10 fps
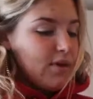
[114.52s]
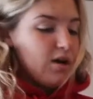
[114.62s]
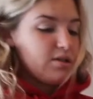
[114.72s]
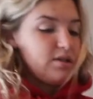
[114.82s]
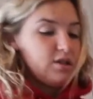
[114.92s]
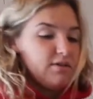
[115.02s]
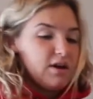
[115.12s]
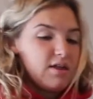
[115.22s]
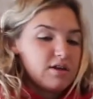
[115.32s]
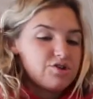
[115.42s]
Austin, do you have
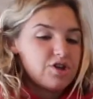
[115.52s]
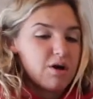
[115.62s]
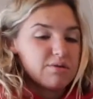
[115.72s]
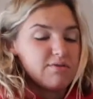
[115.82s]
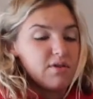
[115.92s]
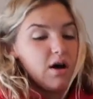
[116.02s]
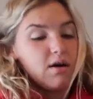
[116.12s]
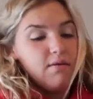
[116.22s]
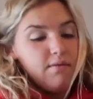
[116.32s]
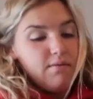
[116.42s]
anything to share with
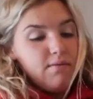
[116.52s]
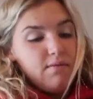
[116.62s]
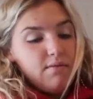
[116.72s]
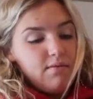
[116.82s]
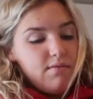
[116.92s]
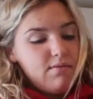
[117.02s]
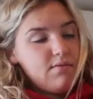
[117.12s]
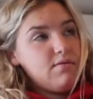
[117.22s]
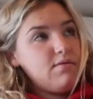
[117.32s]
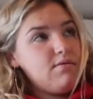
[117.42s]

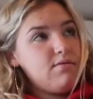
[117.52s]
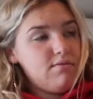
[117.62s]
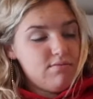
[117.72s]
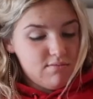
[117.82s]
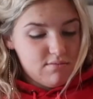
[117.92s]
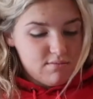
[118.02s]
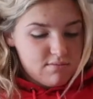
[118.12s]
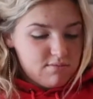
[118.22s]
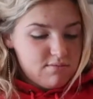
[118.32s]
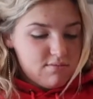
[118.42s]
the
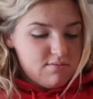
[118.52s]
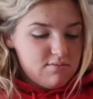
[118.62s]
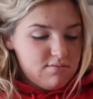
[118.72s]
vlog?